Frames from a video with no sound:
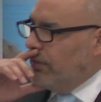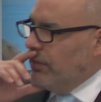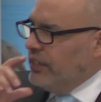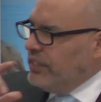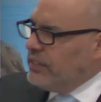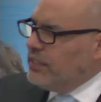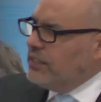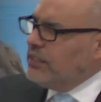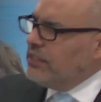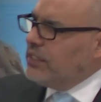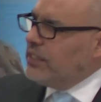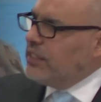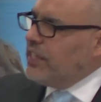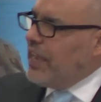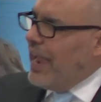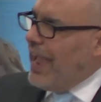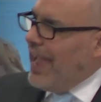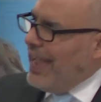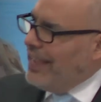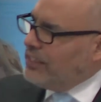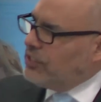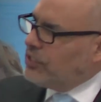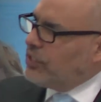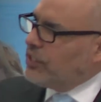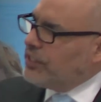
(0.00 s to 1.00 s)
Now listen to
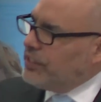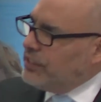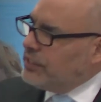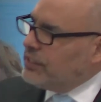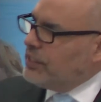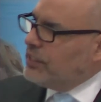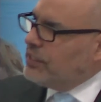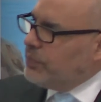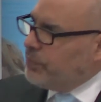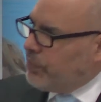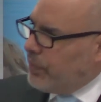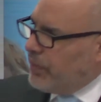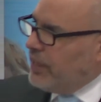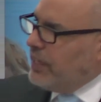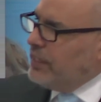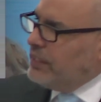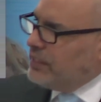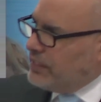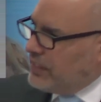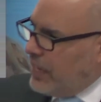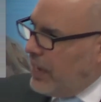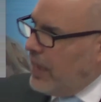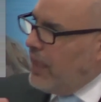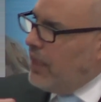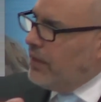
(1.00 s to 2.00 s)
the answer, because it's
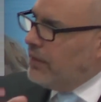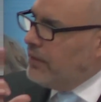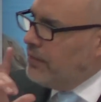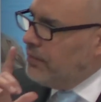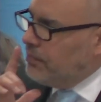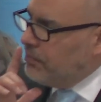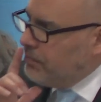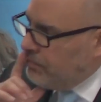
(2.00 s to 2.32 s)
pretty sad.